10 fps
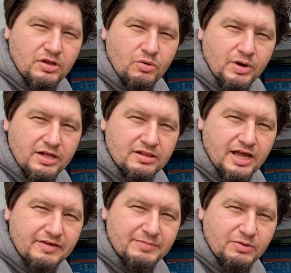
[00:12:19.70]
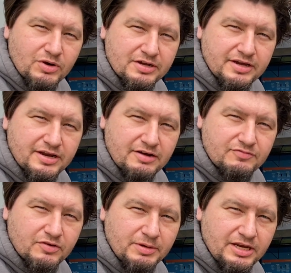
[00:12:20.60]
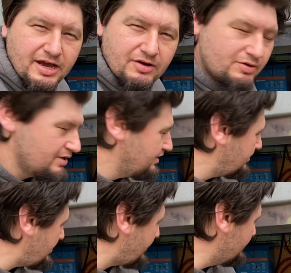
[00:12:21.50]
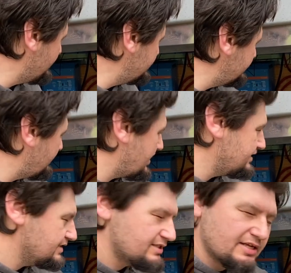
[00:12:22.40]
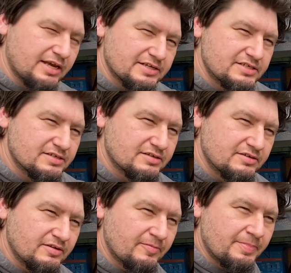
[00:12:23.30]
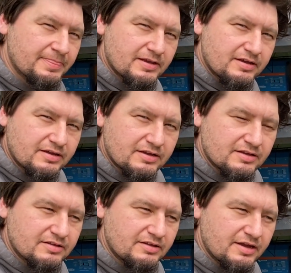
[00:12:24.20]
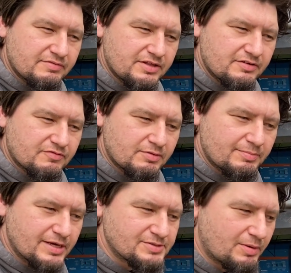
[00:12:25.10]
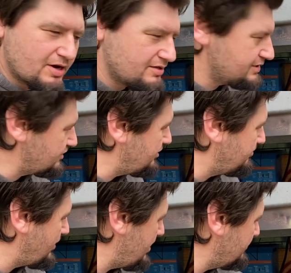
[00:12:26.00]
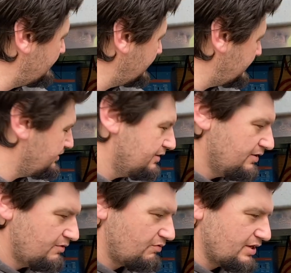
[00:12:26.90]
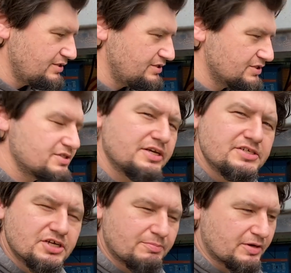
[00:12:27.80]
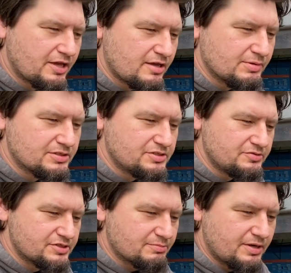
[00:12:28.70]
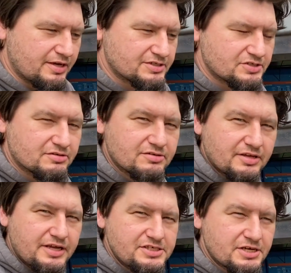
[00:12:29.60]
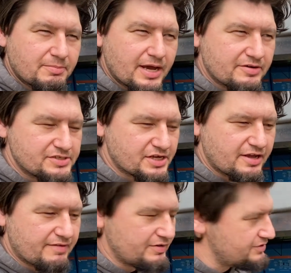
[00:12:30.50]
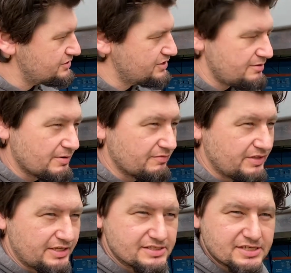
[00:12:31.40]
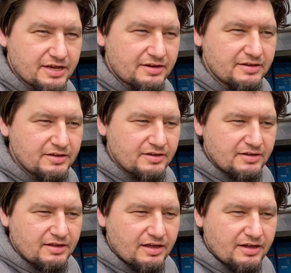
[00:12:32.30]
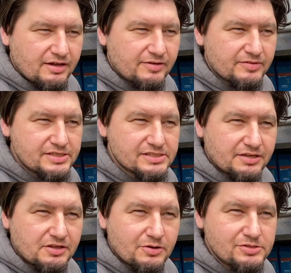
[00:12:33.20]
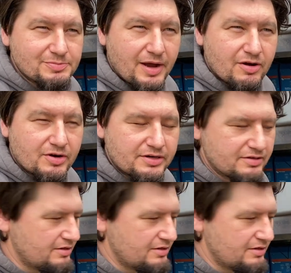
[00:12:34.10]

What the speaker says: Well, I have my work cut out for me now. I'm going to disconnect everything from the bus bars, and then I'll probably run just a jumper cable to some external AGM batteries I have here, just to keep everything inside the coach powered.